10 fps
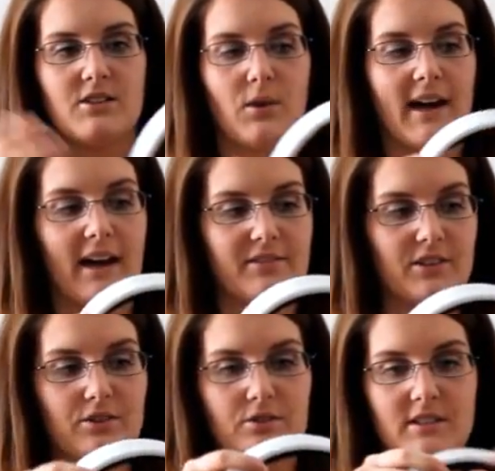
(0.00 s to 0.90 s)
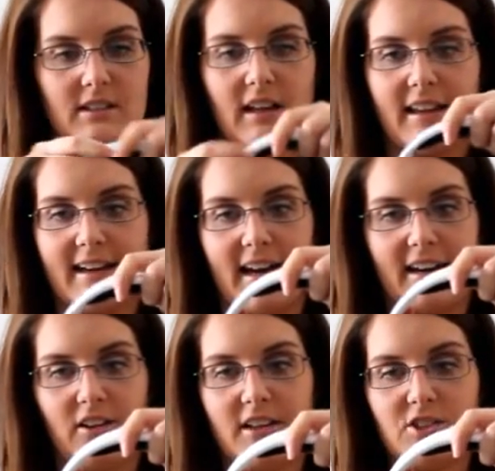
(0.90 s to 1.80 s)
so I have to use, like, I
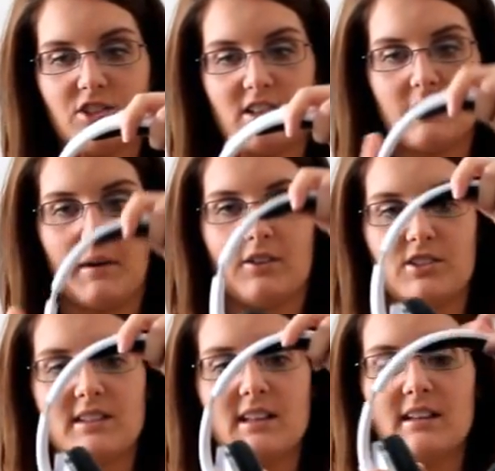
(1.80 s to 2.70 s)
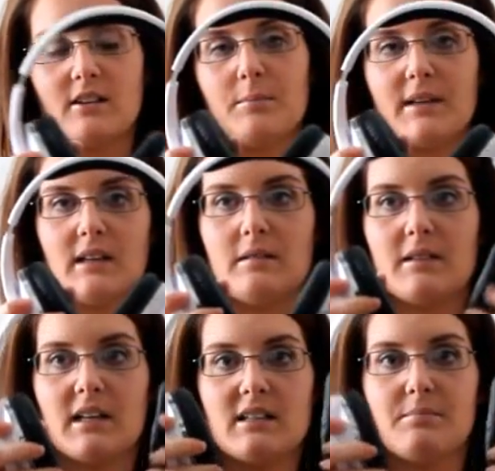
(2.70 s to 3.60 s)
only adjust them out just a little bit
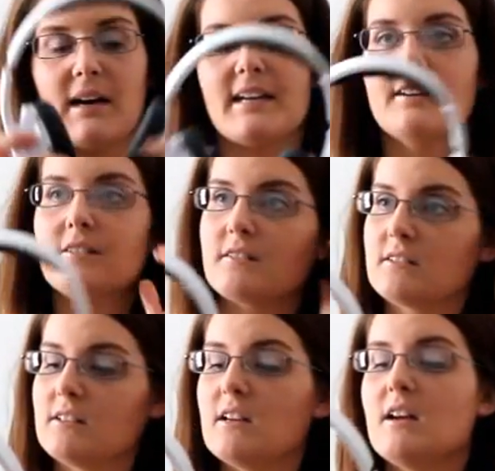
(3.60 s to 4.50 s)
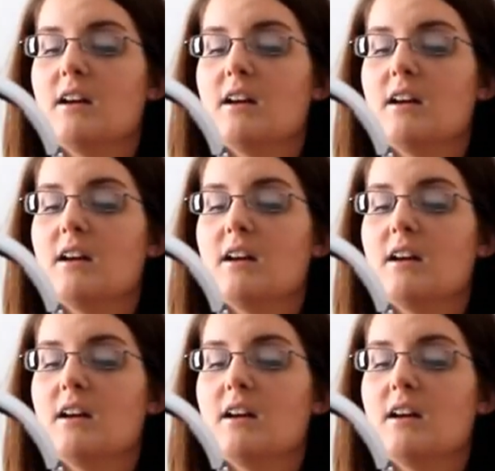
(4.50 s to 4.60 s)
because my ears,